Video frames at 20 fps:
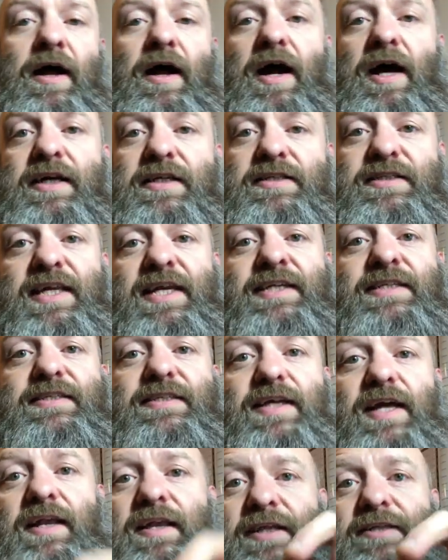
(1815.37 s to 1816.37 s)
I did
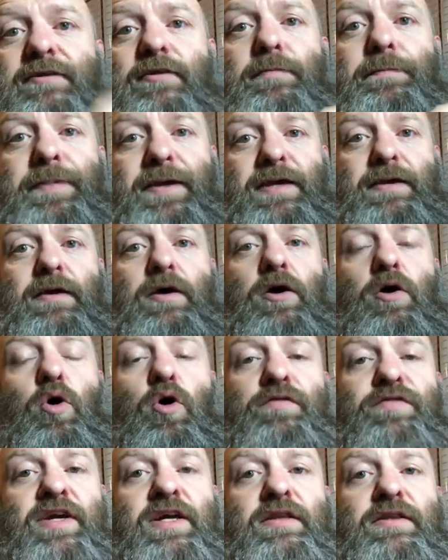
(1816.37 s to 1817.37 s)
a little bit
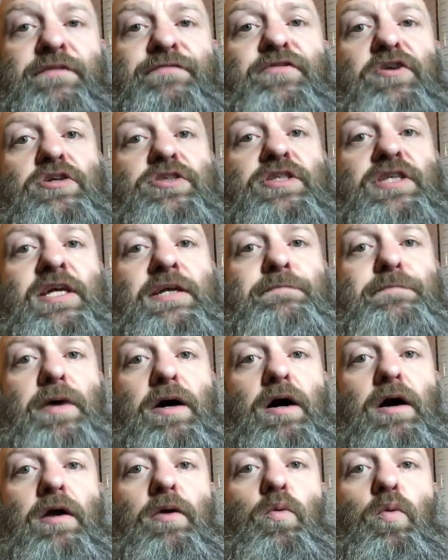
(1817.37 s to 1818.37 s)
of it, the first aid
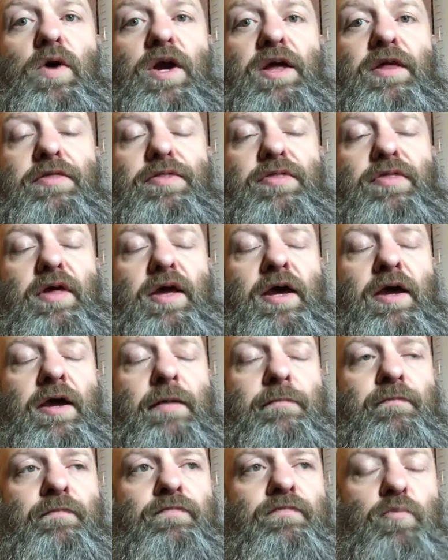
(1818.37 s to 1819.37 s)
part with,
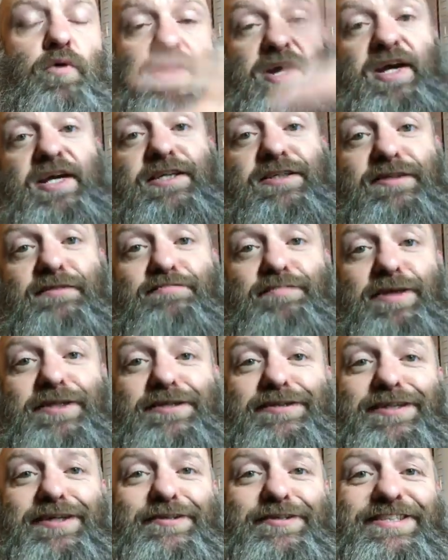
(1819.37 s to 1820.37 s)
well, that is Biker
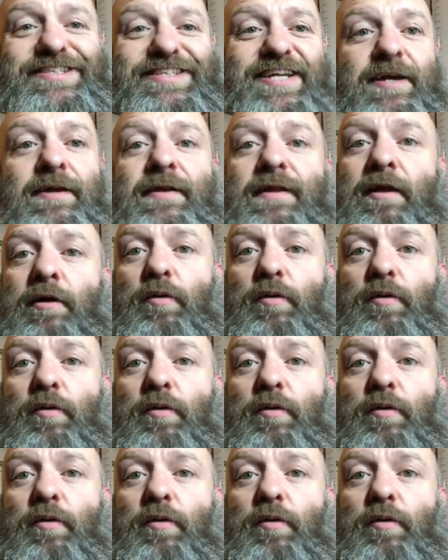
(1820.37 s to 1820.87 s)
Down, isn't it?